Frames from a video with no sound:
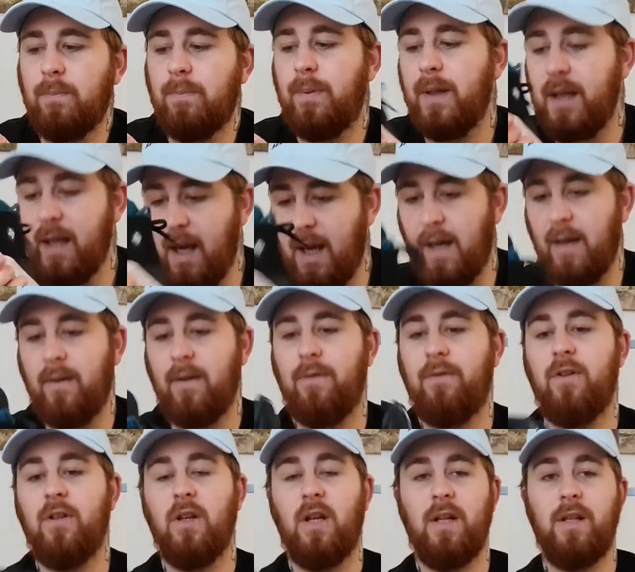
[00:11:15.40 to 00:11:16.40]
but yeah,
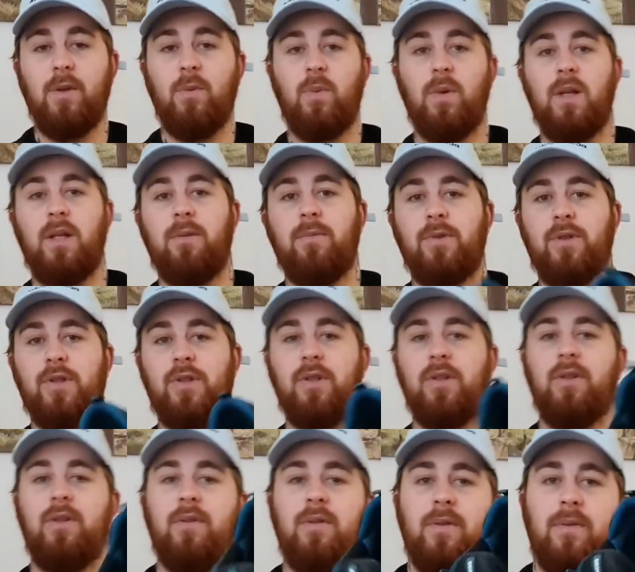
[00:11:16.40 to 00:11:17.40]
if you like the Williams
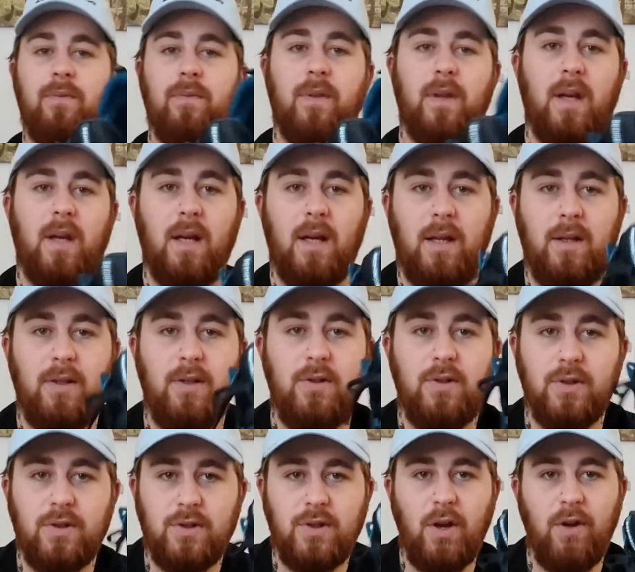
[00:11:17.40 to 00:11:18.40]
shoe and you
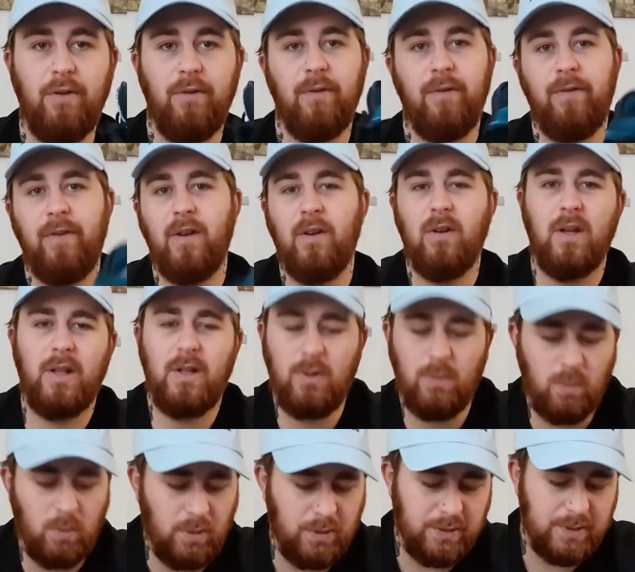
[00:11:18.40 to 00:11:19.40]
just don't feel like you
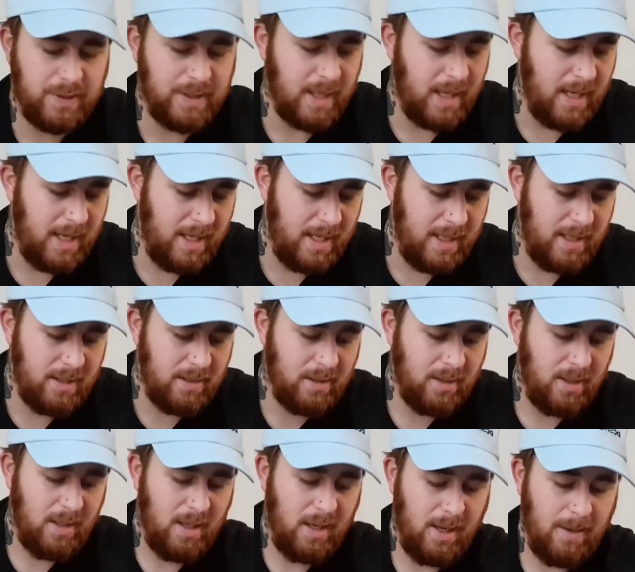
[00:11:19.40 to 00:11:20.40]
want a
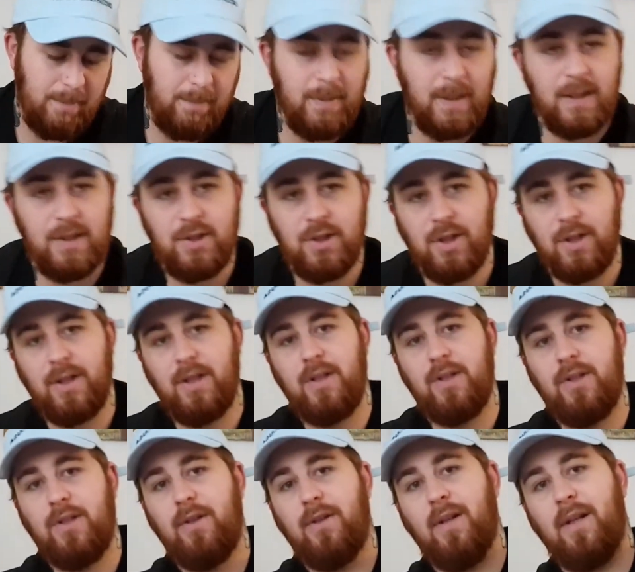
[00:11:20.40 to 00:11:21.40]
big chunky
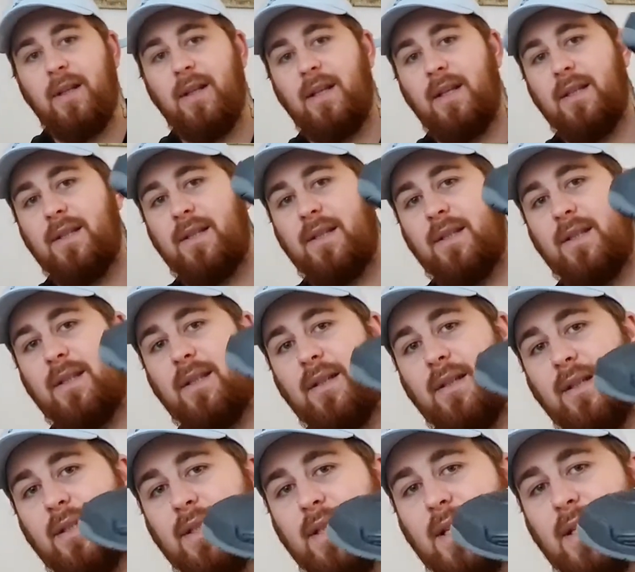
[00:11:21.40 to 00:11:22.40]
shoe like this,
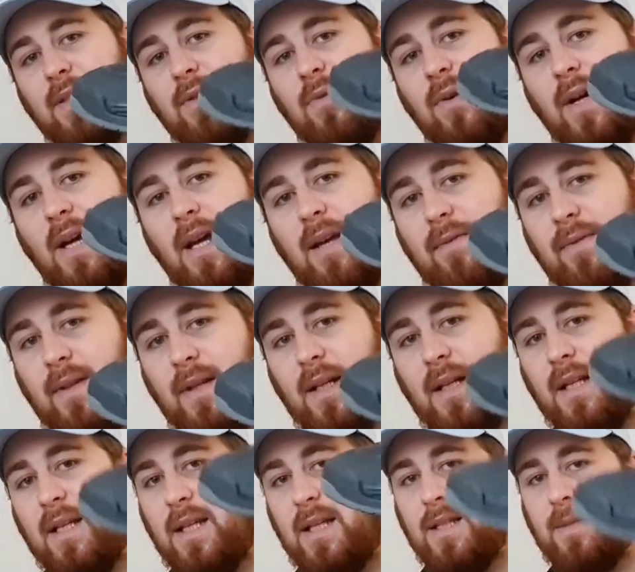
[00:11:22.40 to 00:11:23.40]
because it is quite heavy
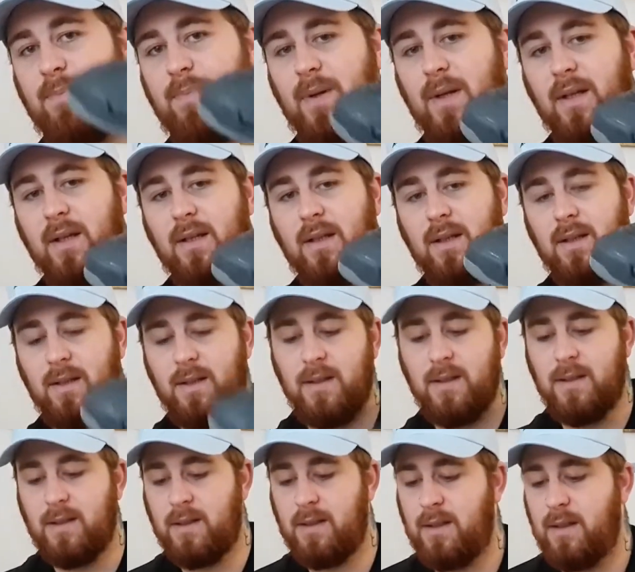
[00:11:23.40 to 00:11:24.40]
and it is big,
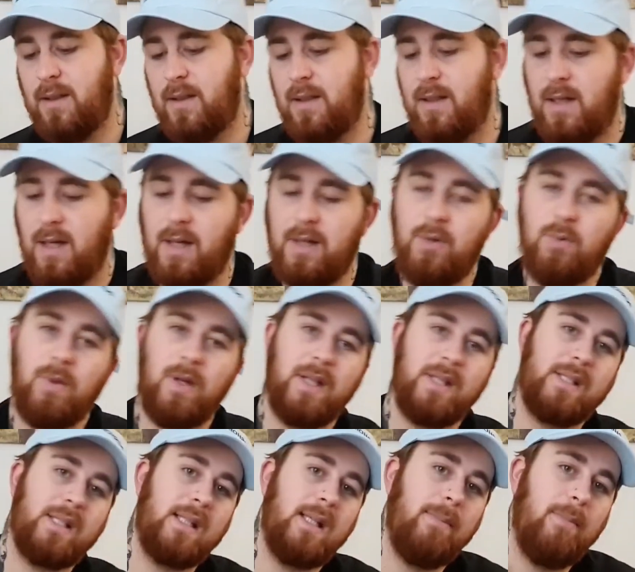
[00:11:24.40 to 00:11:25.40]
and you want a
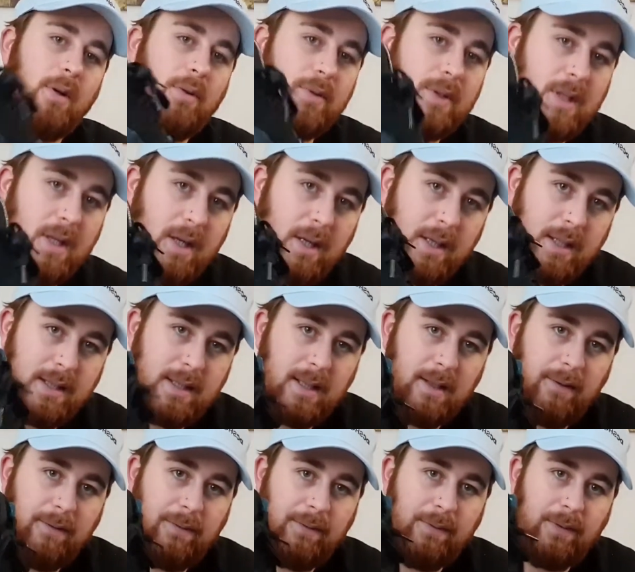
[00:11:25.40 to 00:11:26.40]
slimmer
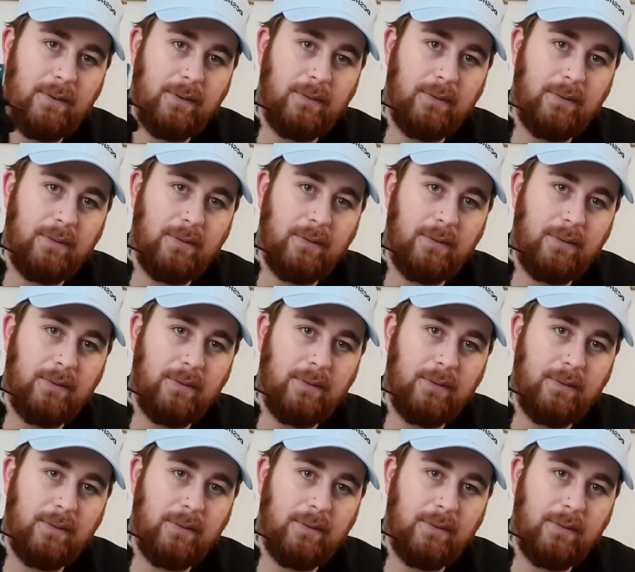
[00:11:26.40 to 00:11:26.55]
alternative,